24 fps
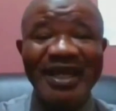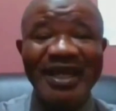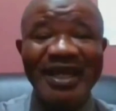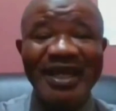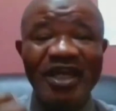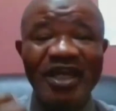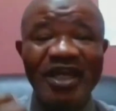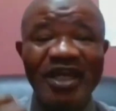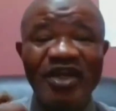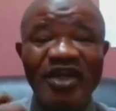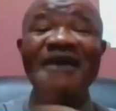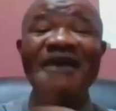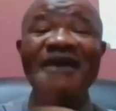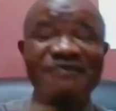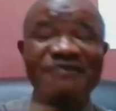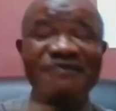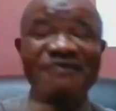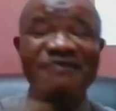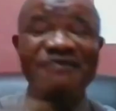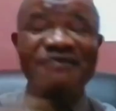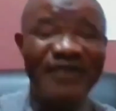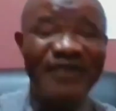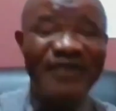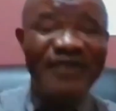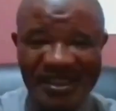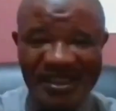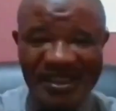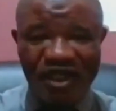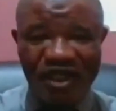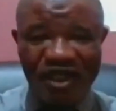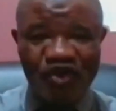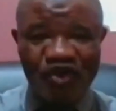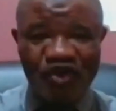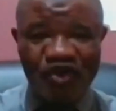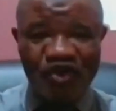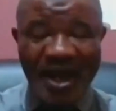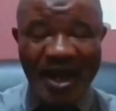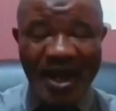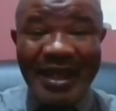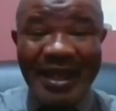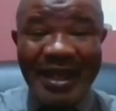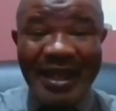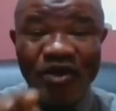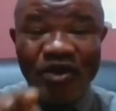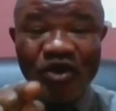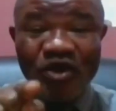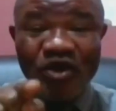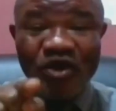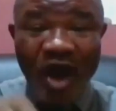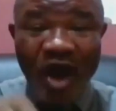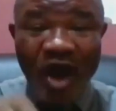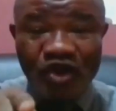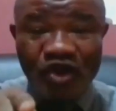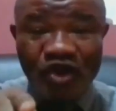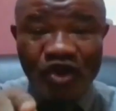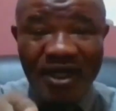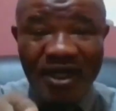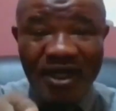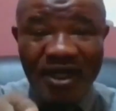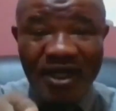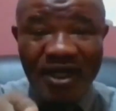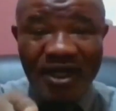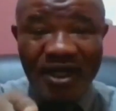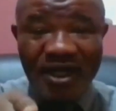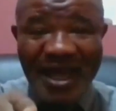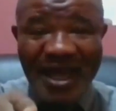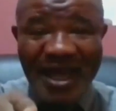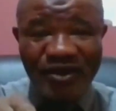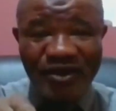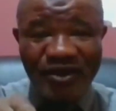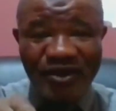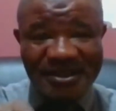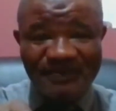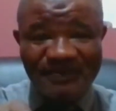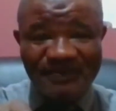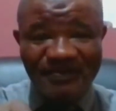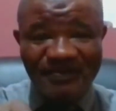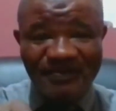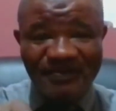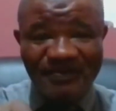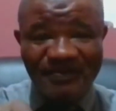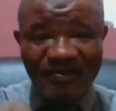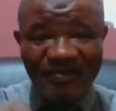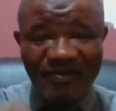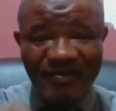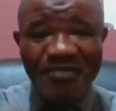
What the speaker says: noise to every individual, not only adults,